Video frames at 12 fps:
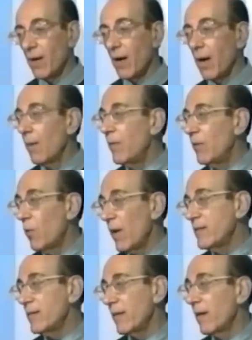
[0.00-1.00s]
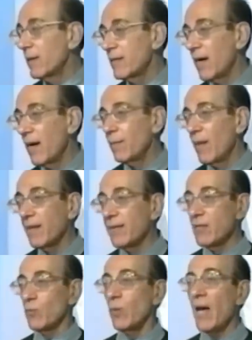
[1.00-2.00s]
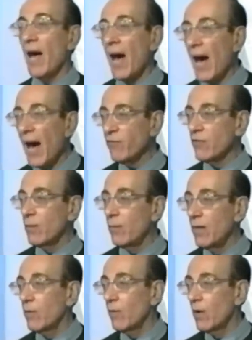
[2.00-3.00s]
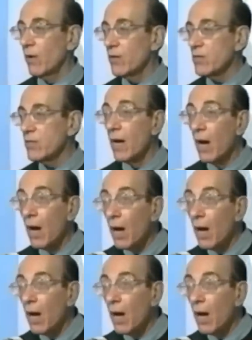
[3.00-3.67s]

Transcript: uh, be wasting our time like this. We have to be rehearsing.